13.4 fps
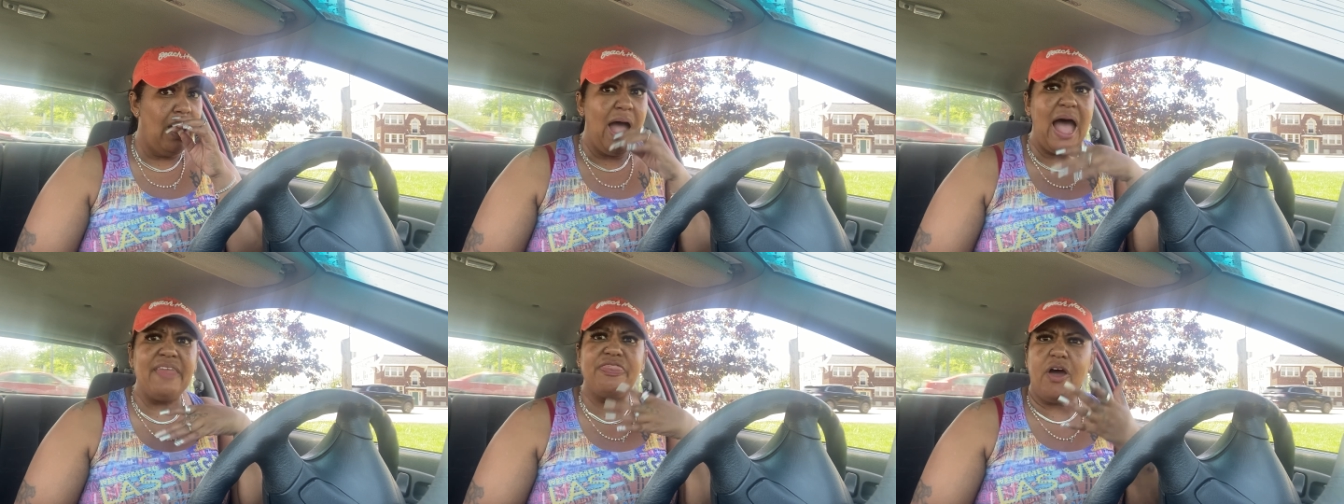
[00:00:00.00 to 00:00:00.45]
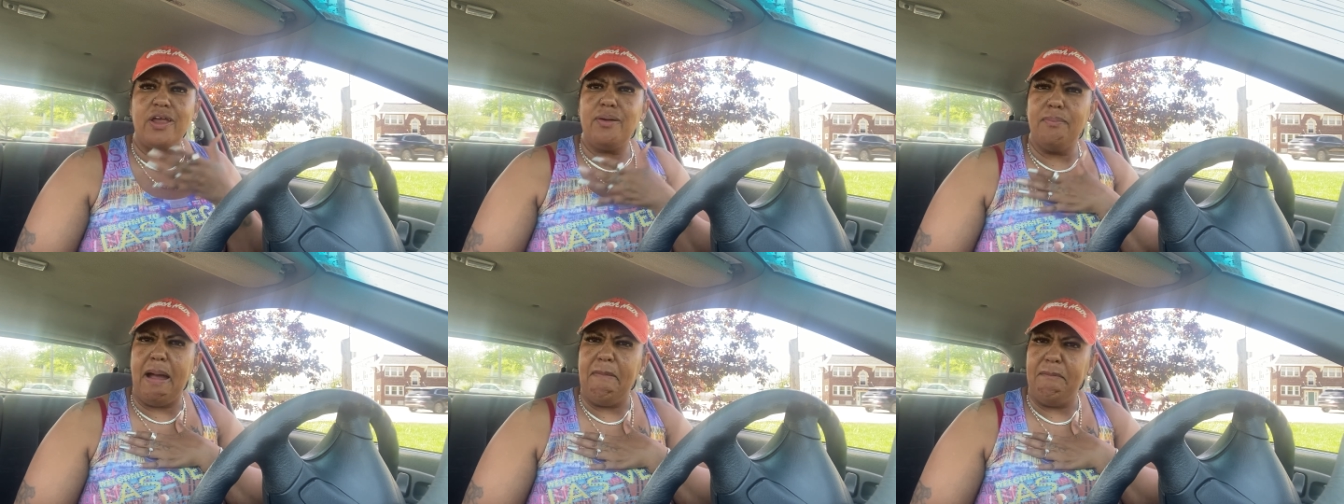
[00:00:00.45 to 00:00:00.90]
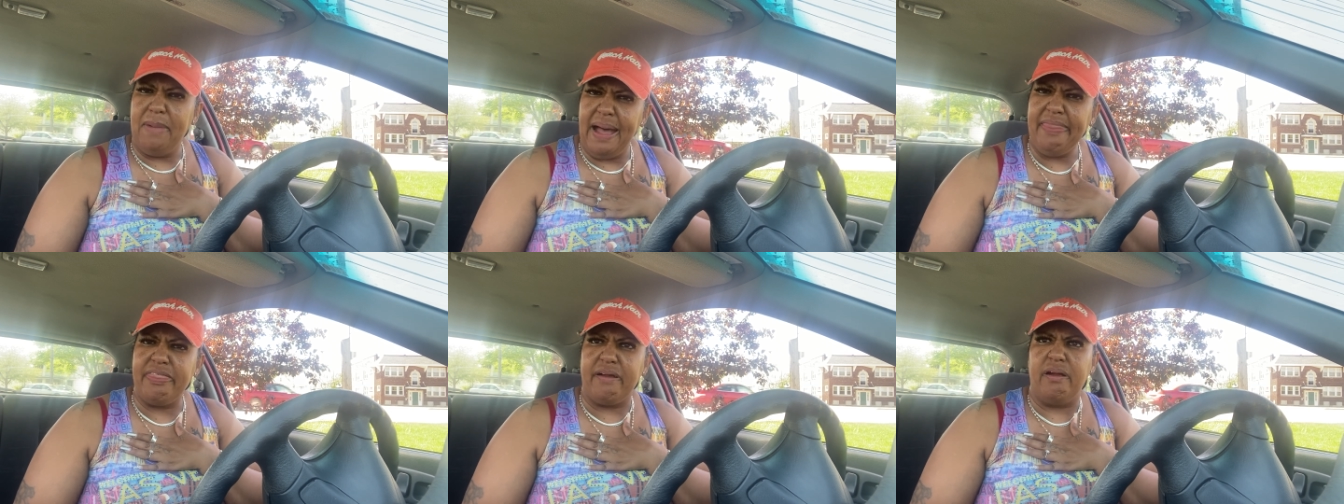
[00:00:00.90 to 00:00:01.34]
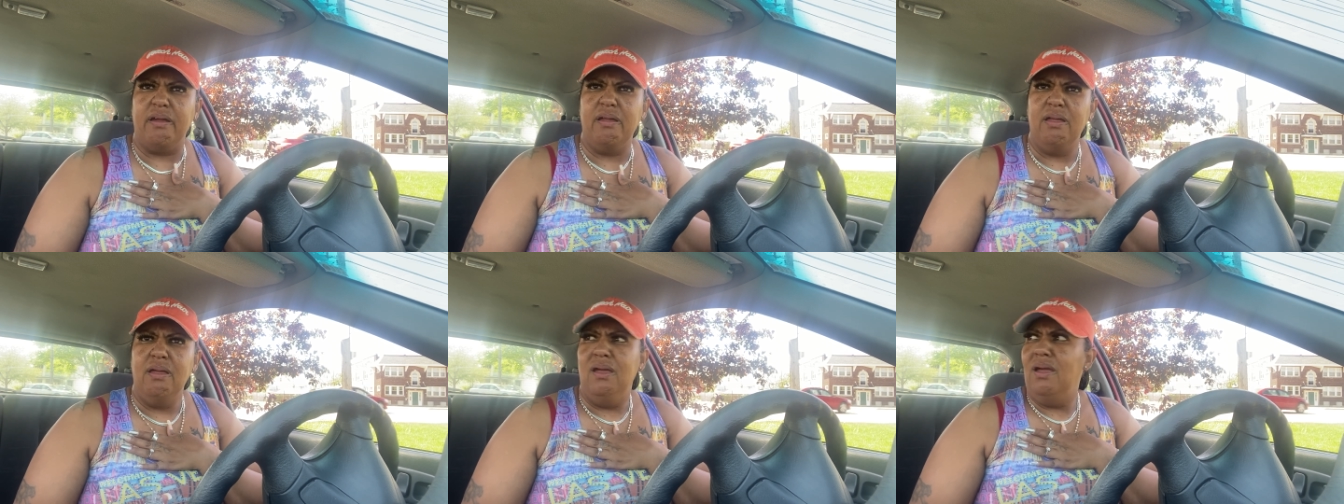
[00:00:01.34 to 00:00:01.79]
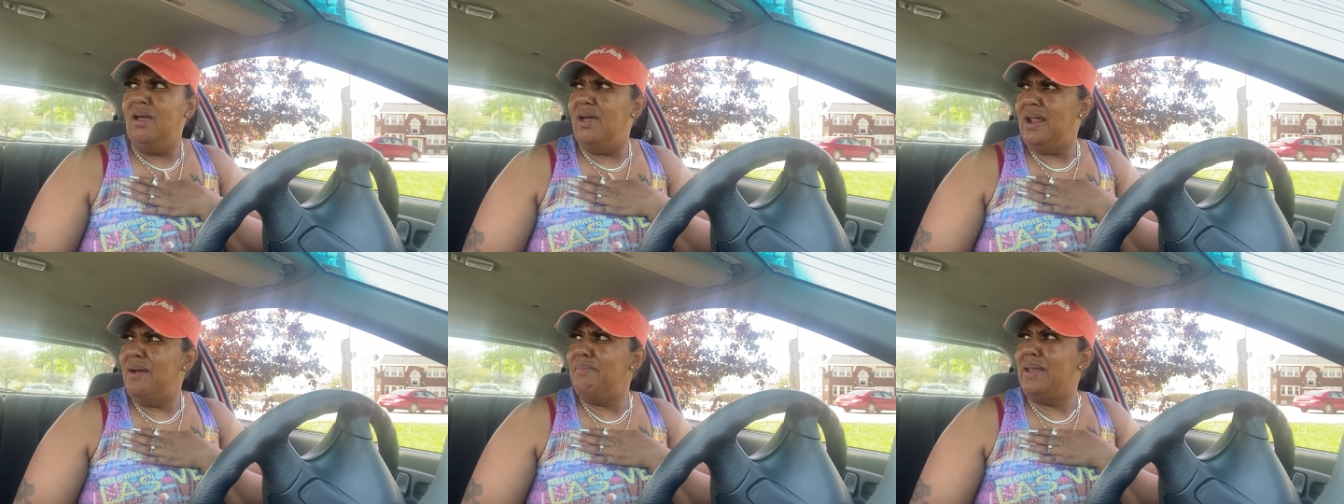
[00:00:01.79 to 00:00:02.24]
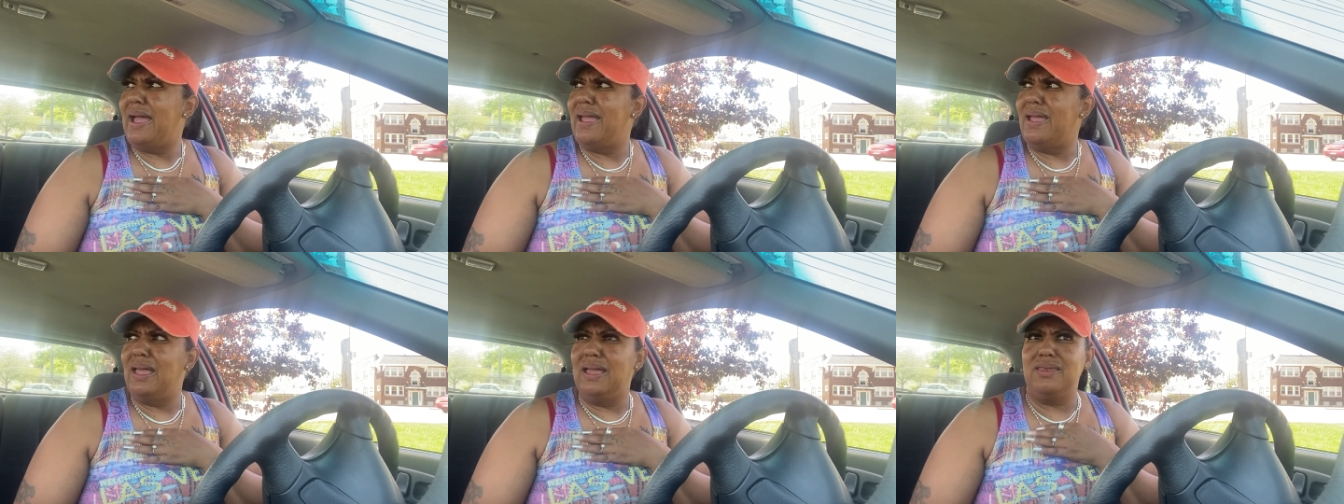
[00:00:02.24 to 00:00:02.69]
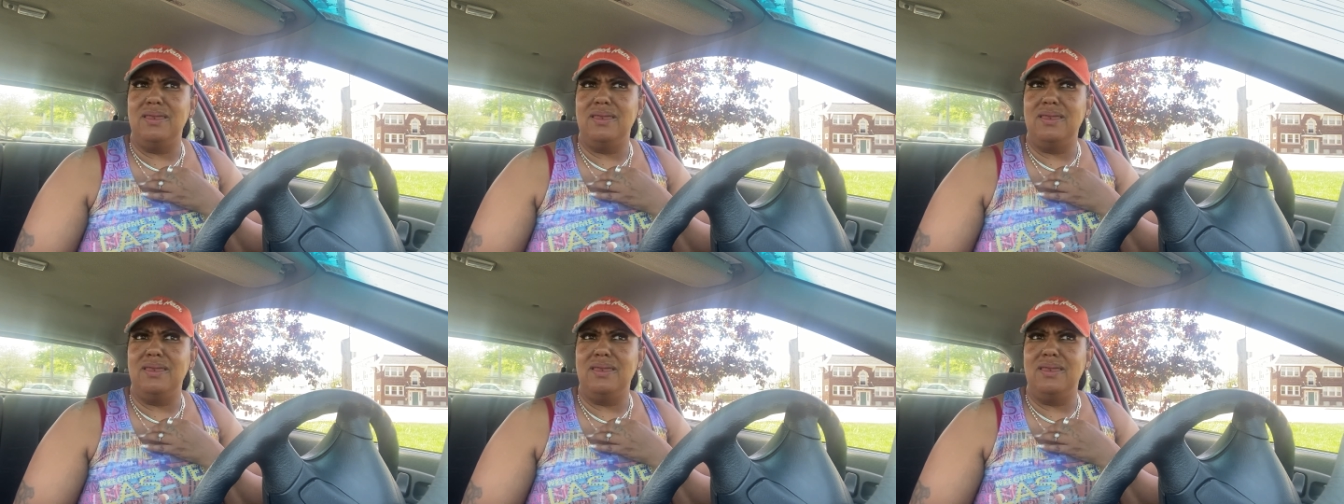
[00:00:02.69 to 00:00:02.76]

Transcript: I thought of my mother. And I'm like,